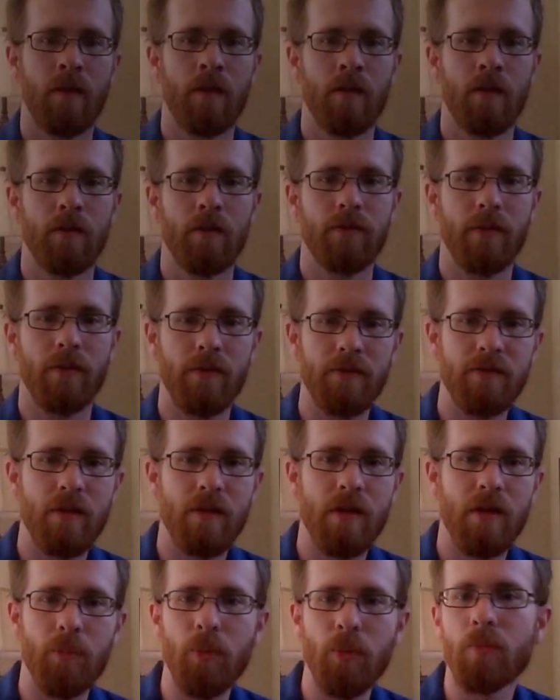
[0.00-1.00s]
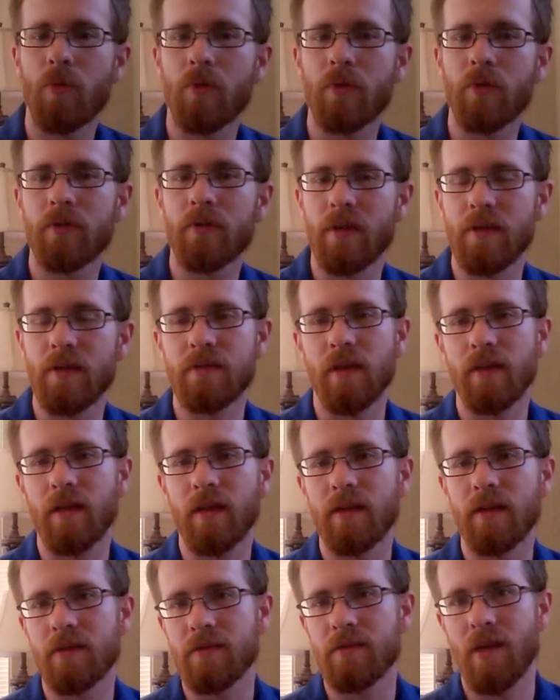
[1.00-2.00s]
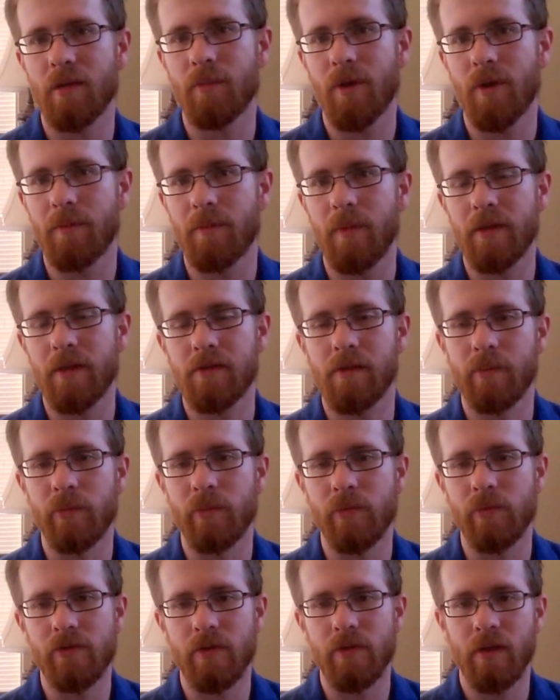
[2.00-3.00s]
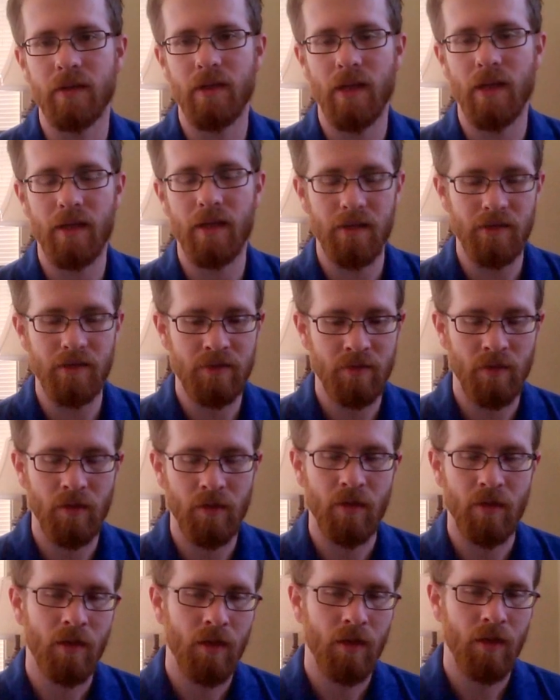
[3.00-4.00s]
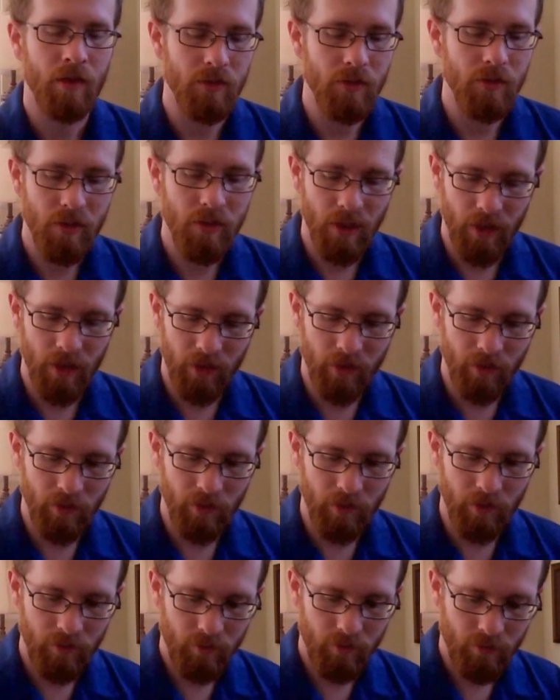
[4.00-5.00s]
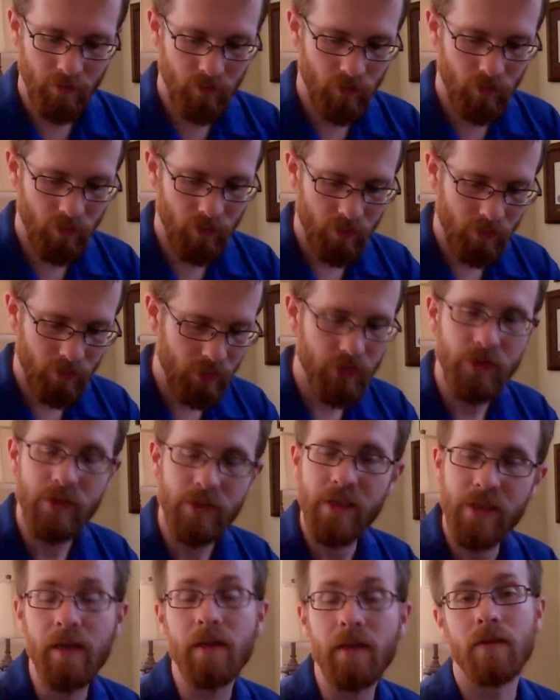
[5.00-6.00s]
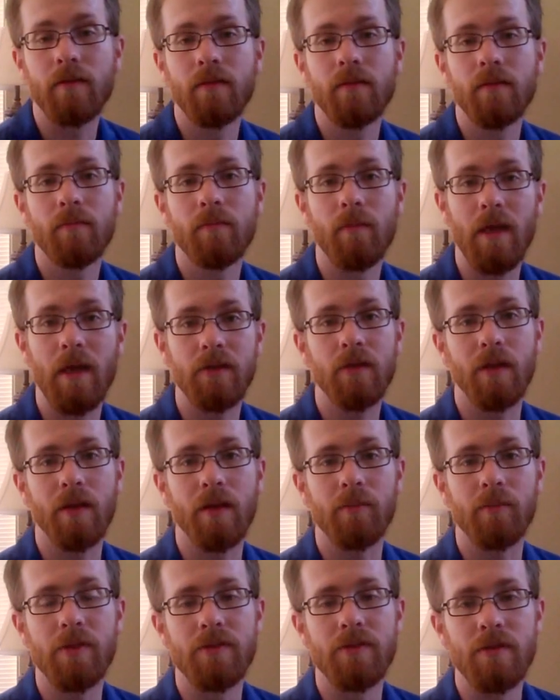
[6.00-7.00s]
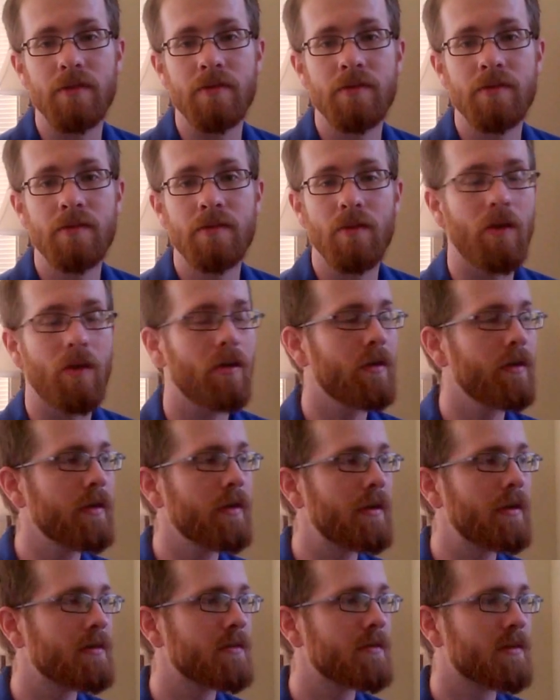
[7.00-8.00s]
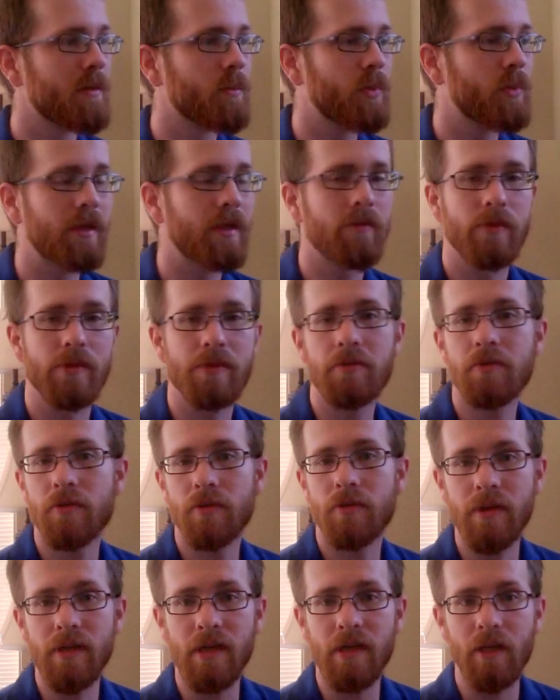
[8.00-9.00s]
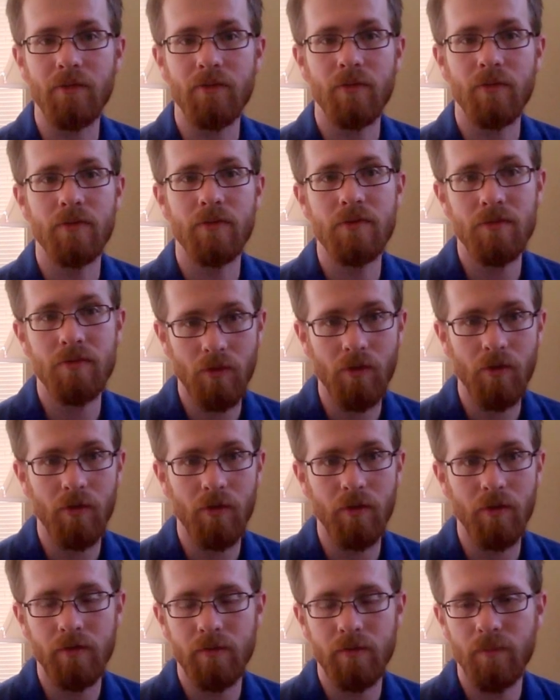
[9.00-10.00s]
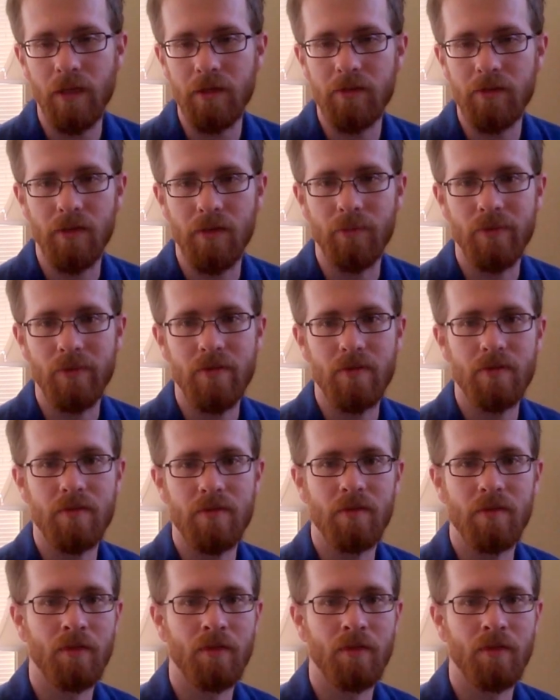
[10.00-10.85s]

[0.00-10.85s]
So there's a couple more things I'd like to say about mental imagery, and that is you can create mental images or you can simply retrieve stored mental images.